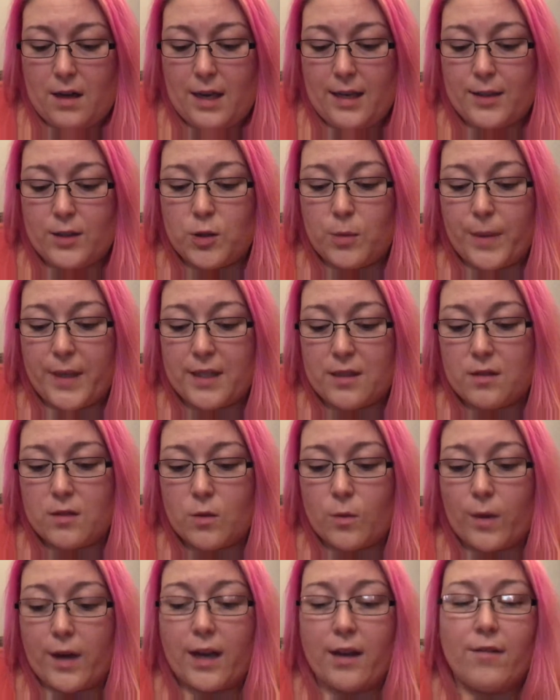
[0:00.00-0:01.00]
a little bit
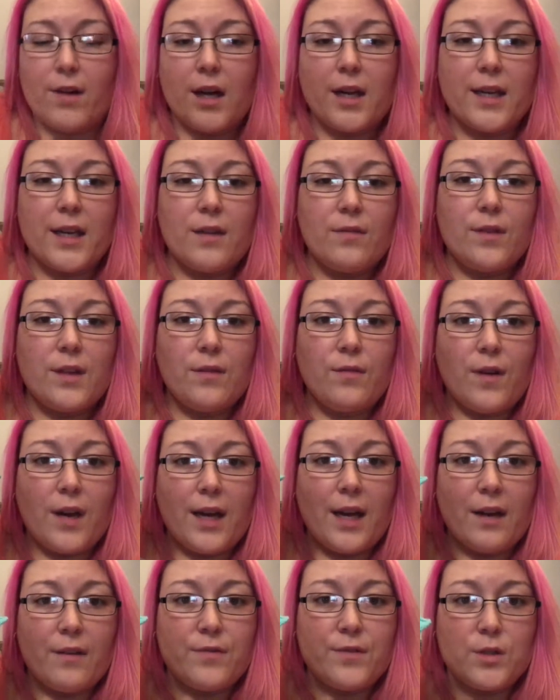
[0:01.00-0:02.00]
squarer, even if
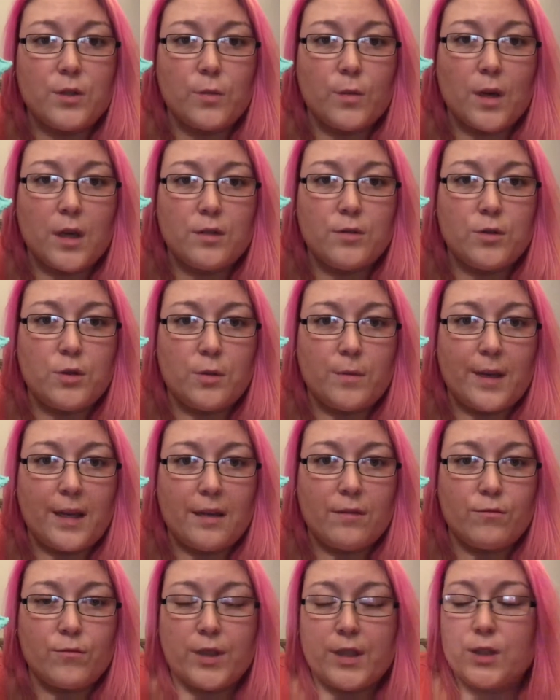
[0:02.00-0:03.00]
I have to undo
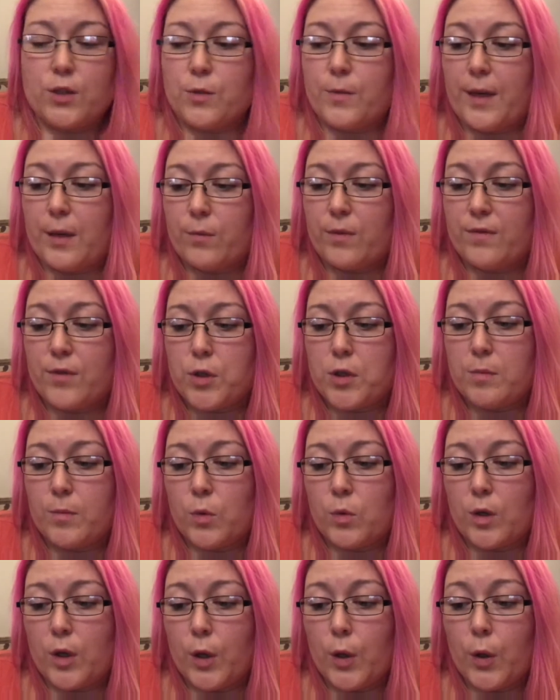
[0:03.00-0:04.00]
it and redo it with a
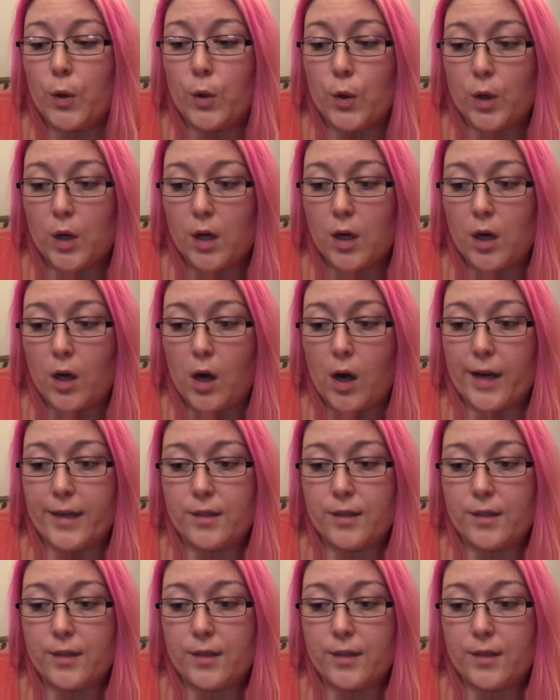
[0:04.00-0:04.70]
smaller hook,